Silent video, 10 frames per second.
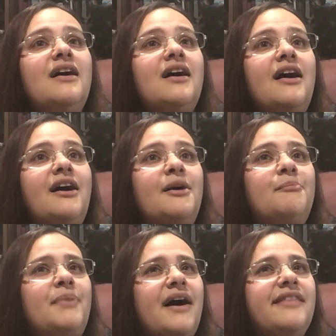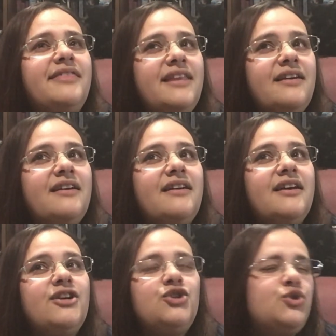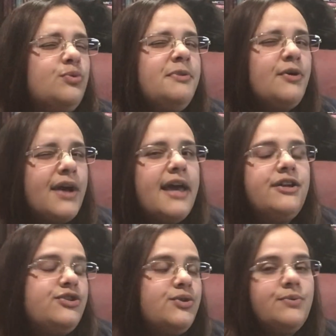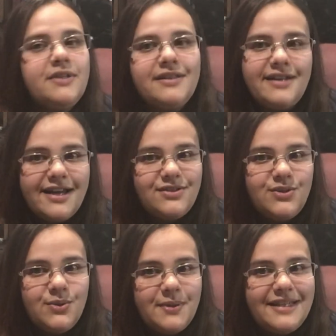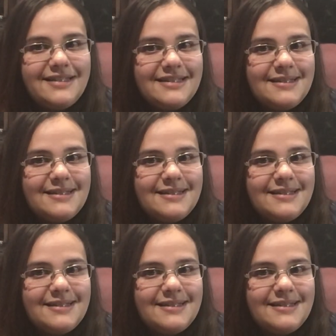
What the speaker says: But I think it should be okay to do within the next 2 weeks.